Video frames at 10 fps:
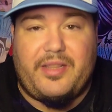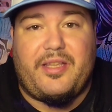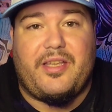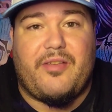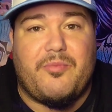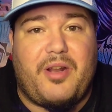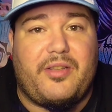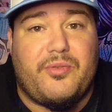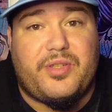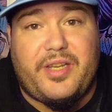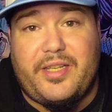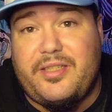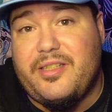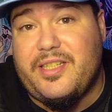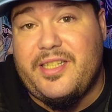I thank everybody who stayed
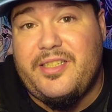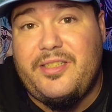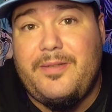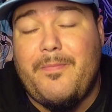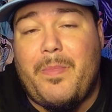till the end.